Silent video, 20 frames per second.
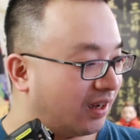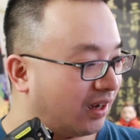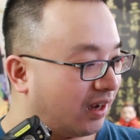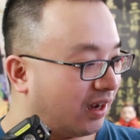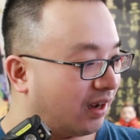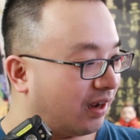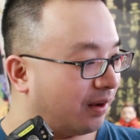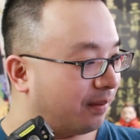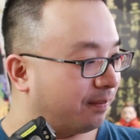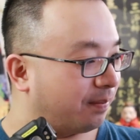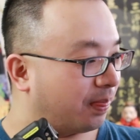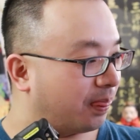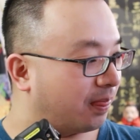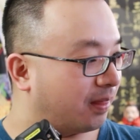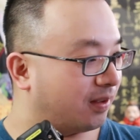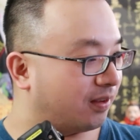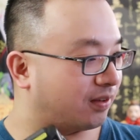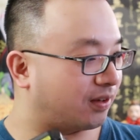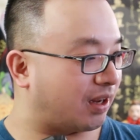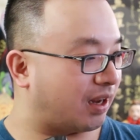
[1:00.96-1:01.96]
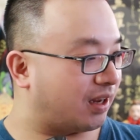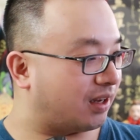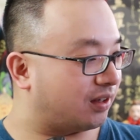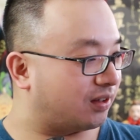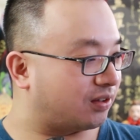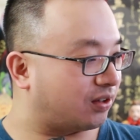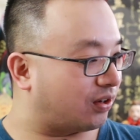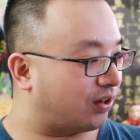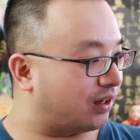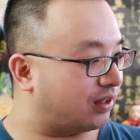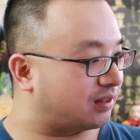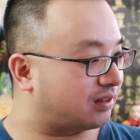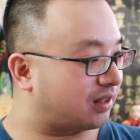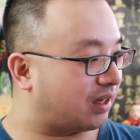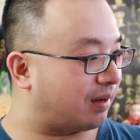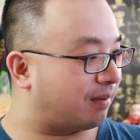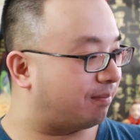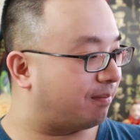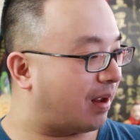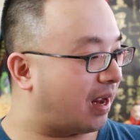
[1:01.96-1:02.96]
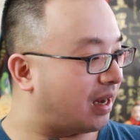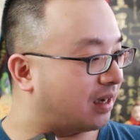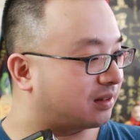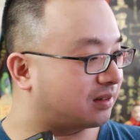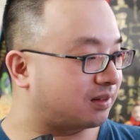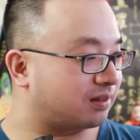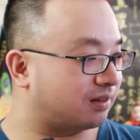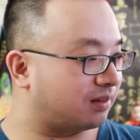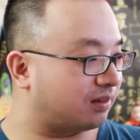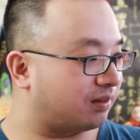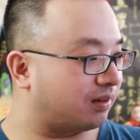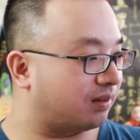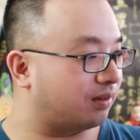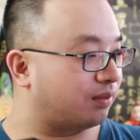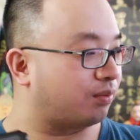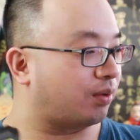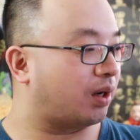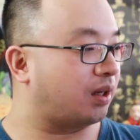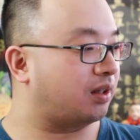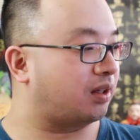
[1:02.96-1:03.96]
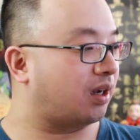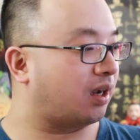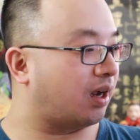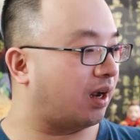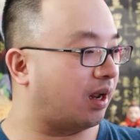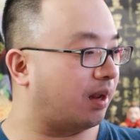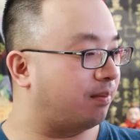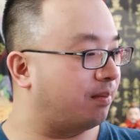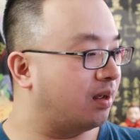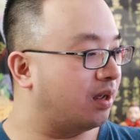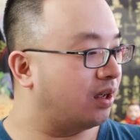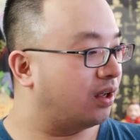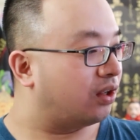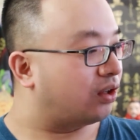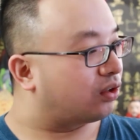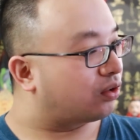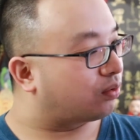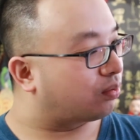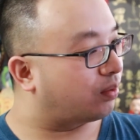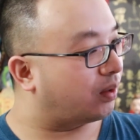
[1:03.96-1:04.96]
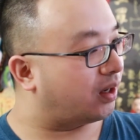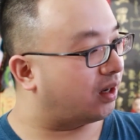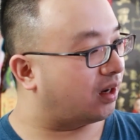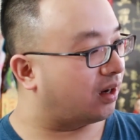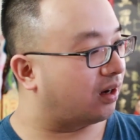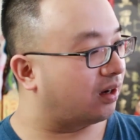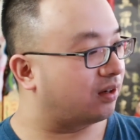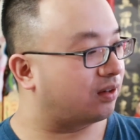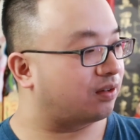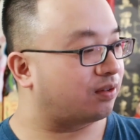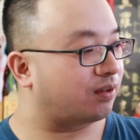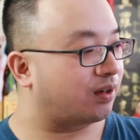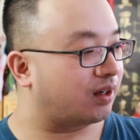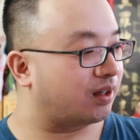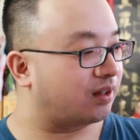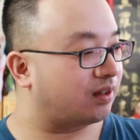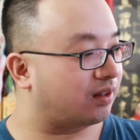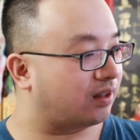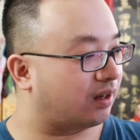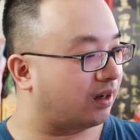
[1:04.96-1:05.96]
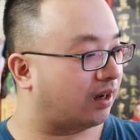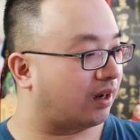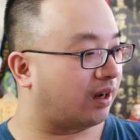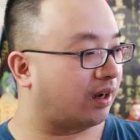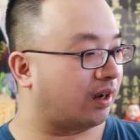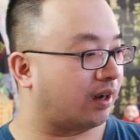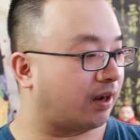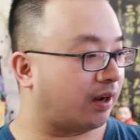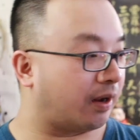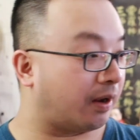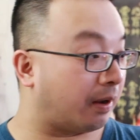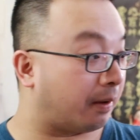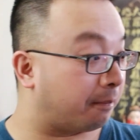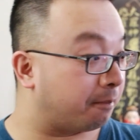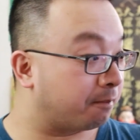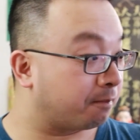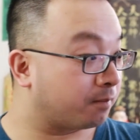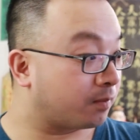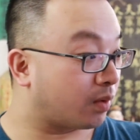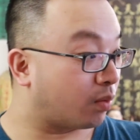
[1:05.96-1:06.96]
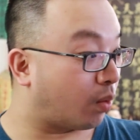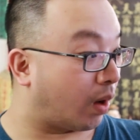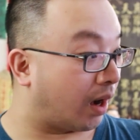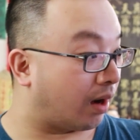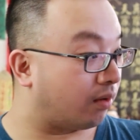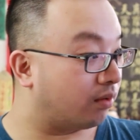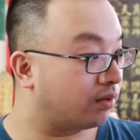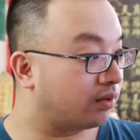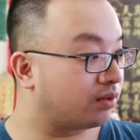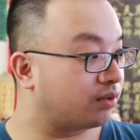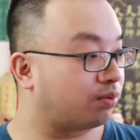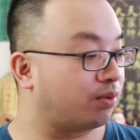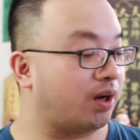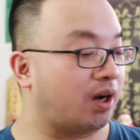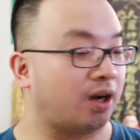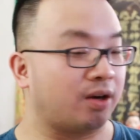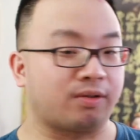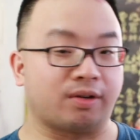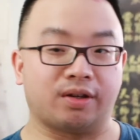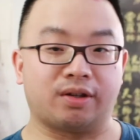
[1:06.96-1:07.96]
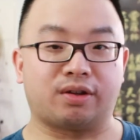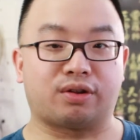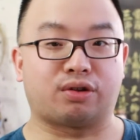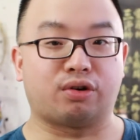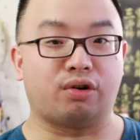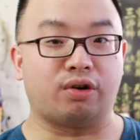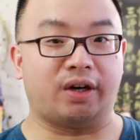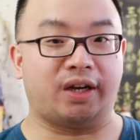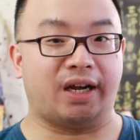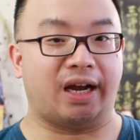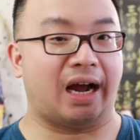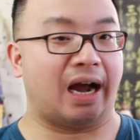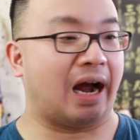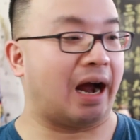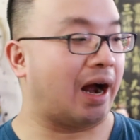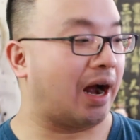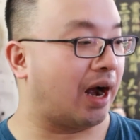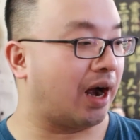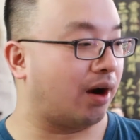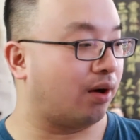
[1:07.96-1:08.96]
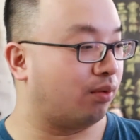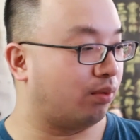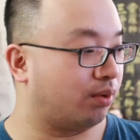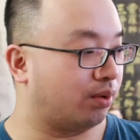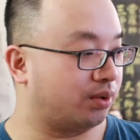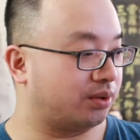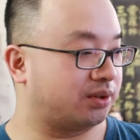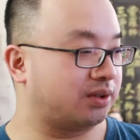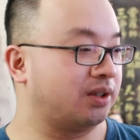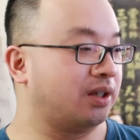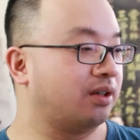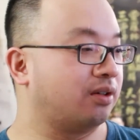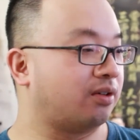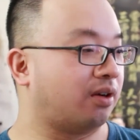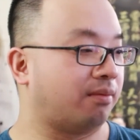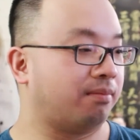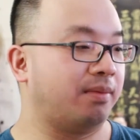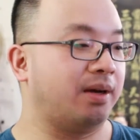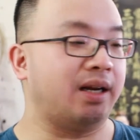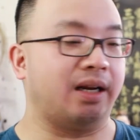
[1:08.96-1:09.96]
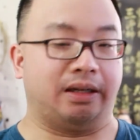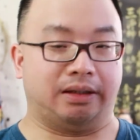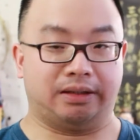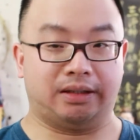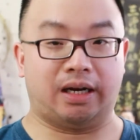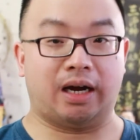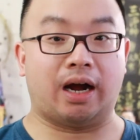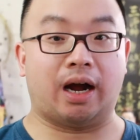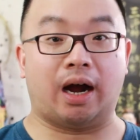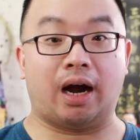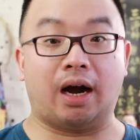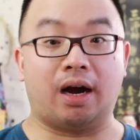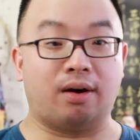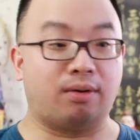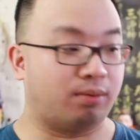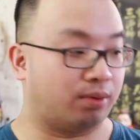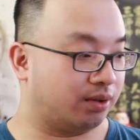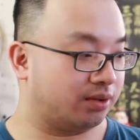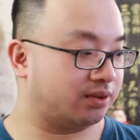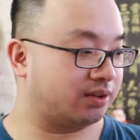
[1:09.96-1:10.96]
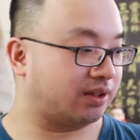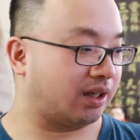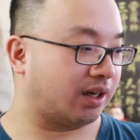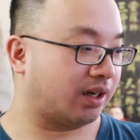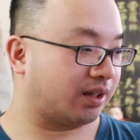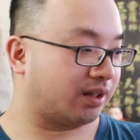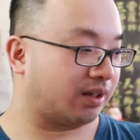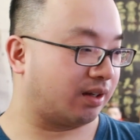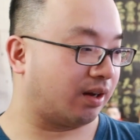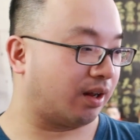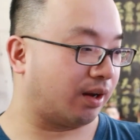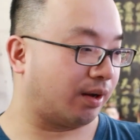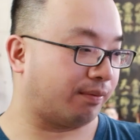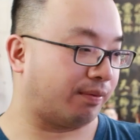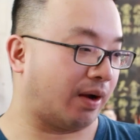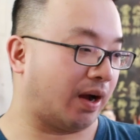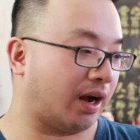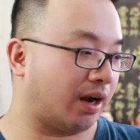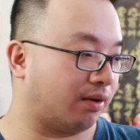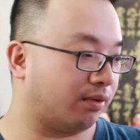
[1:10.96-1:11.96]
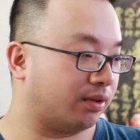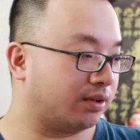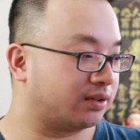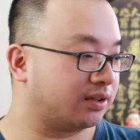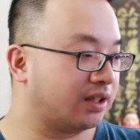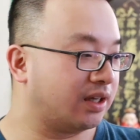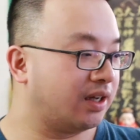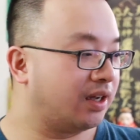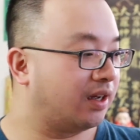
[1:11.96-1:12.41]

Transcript: Okay, so it's a max runtime 330 hours. No, minutes. Hours. That is a lot of hours.